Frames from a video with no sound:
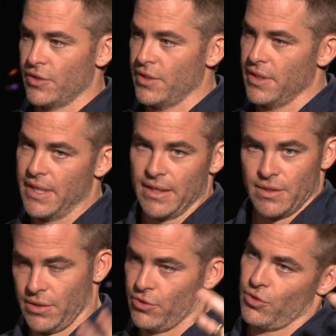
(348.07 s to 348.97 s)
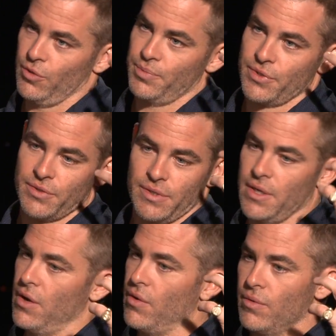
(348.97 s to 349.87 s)
She gets the troops, you
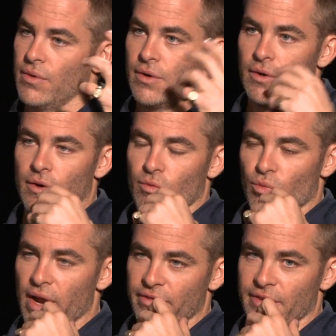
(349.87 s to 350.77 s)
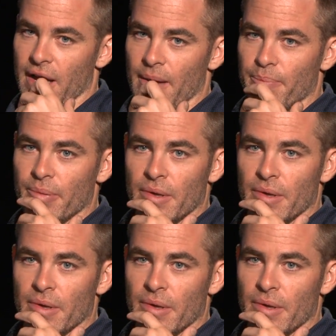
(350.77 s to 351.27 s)
know, revved up.